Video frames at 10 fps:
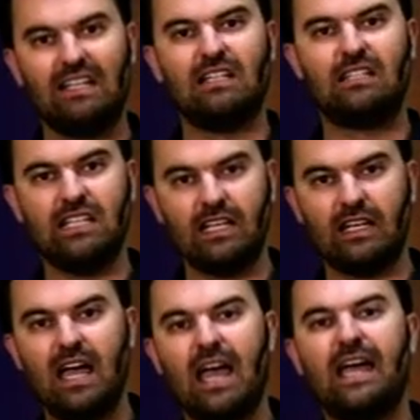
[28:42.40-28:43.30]

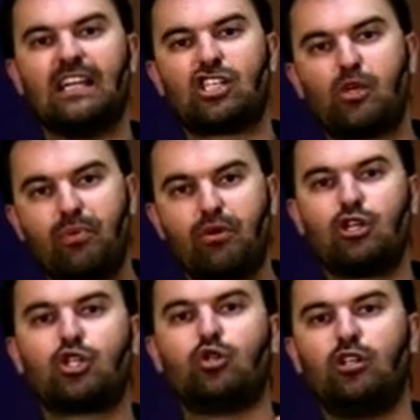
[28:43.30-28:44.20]
Indeed, a
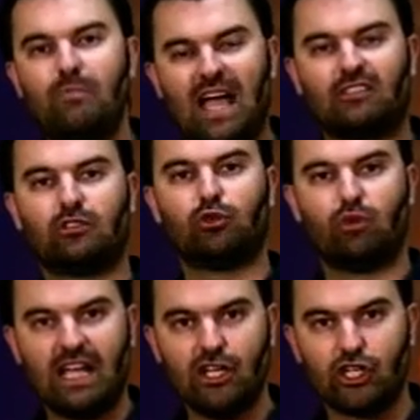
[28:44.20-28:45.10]
spiritual battle
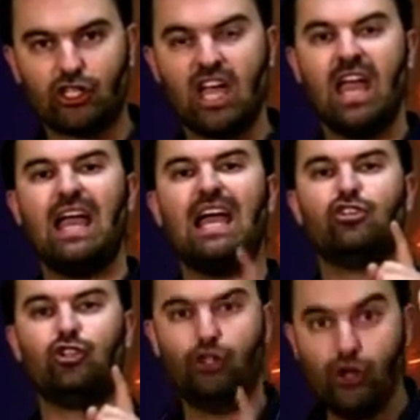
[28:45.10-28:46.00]
rages,
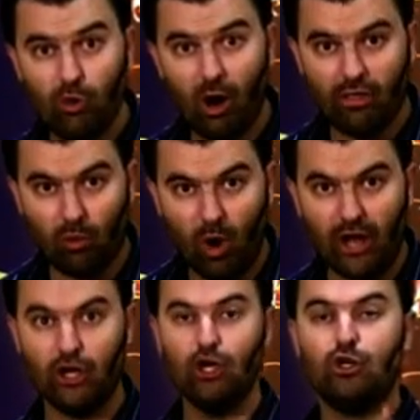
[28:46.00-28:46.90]
and you are the
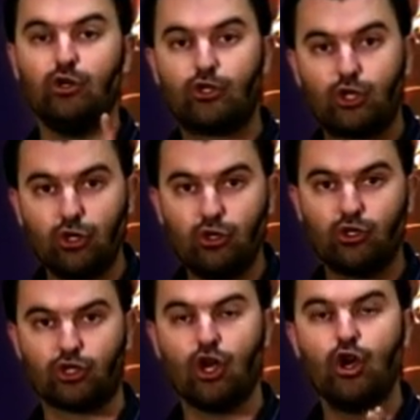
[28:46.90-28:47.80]
one who
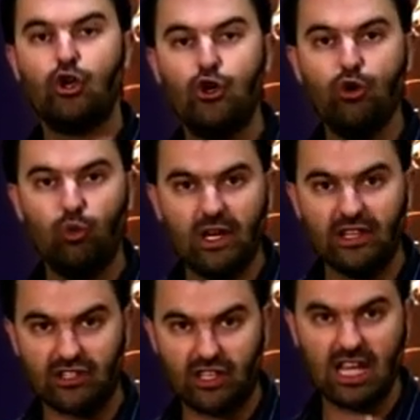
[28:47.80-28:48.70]
chooses who
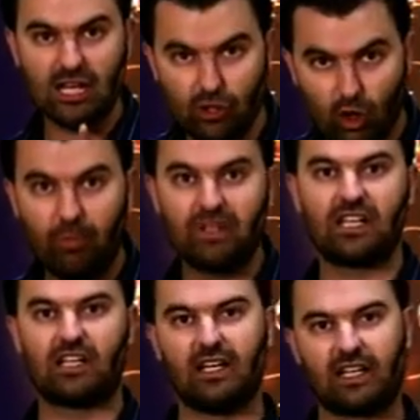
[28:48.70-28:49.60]
wins in your
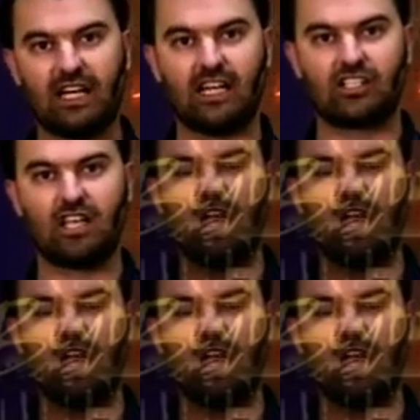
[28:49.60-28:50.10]
particular case.